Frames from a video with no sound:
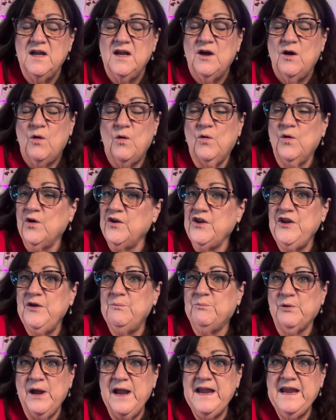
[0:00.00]
Or you
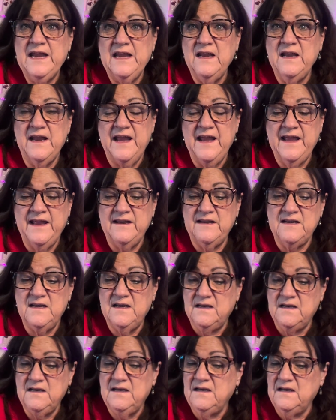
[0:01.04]
break it and,
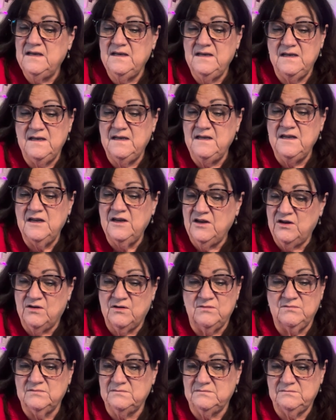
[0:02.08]
you
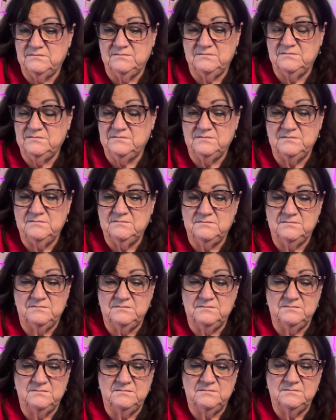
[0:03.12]
know,
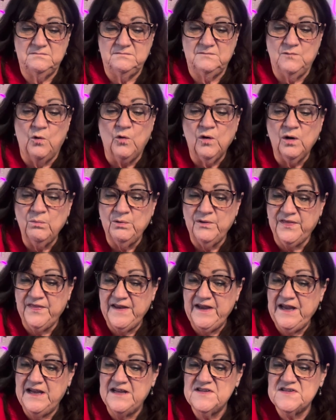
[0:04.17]
horrible
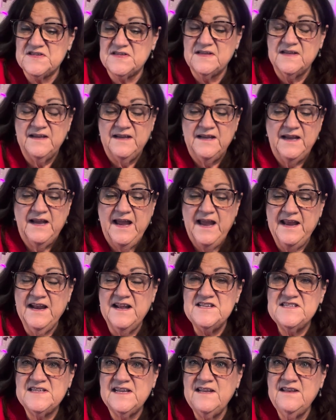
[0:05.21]
things. And I
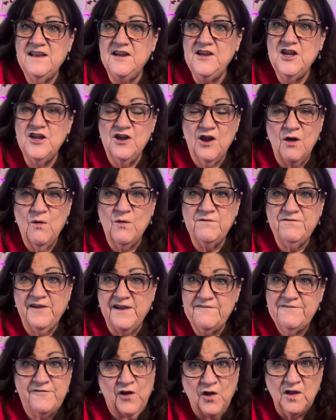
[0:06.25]
said, you know, if I
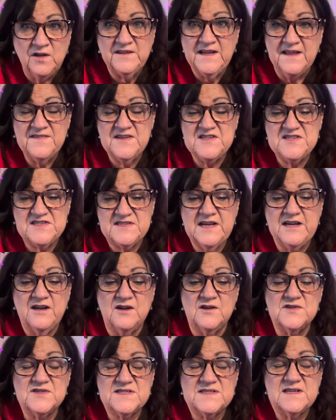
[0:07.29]
fall down these
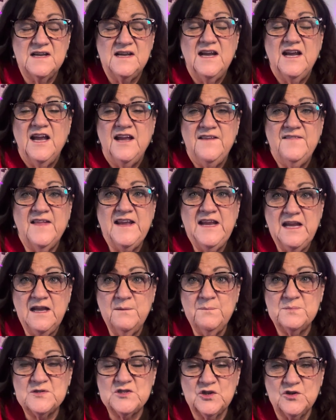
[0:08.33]
stairs, the
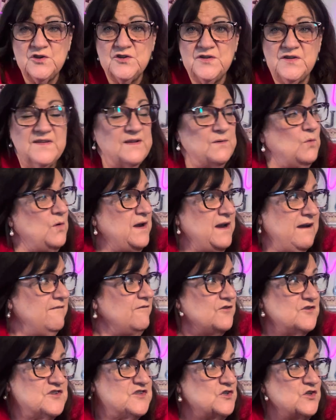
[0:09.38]
hips or the
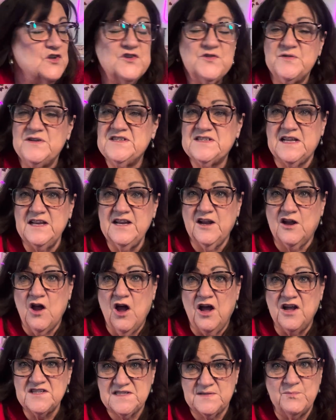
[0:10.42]
whatever surgery is going to
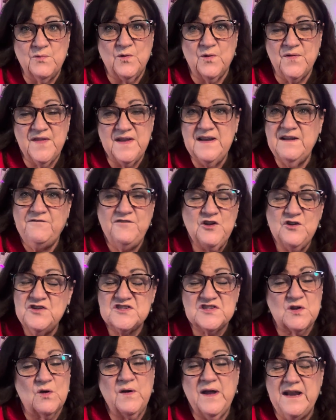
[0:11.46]
cost more than if you
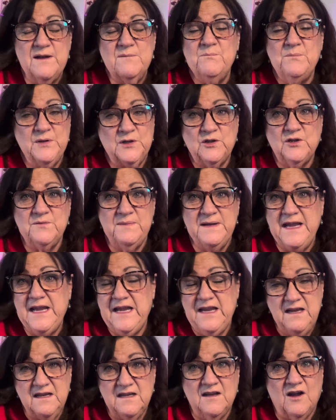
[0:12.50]
just go ahead and build
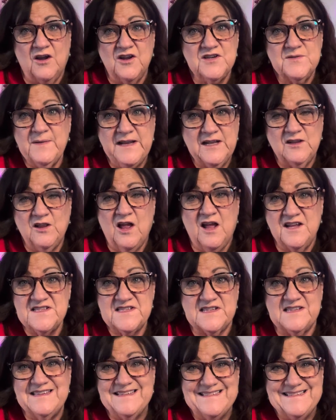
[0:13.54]
me onto my
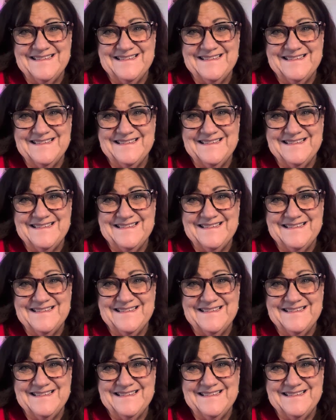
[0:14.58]
closet.